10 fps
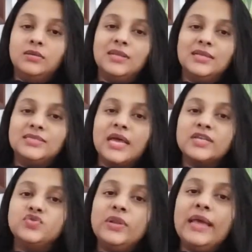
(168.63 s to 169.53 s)
that's
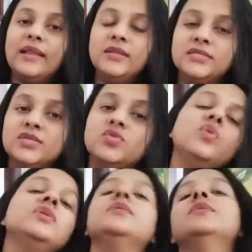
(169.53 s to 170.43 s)
actually and though
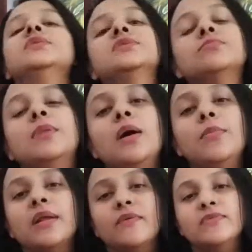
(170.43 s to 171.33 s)
it is
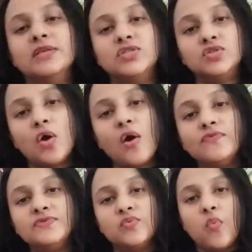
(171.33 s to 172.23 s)
murmuring with a
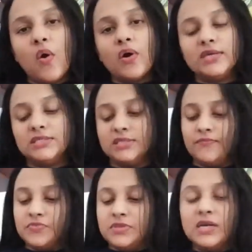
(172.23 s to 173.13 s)
soft voice
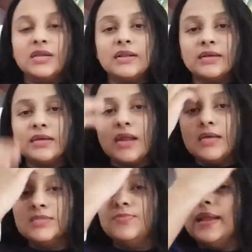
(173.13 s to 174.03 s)
the
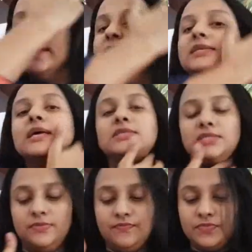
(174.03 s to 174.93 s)
grass blade
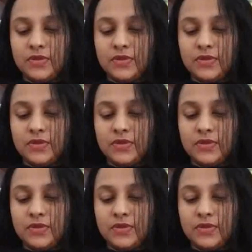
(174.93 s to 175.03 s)
says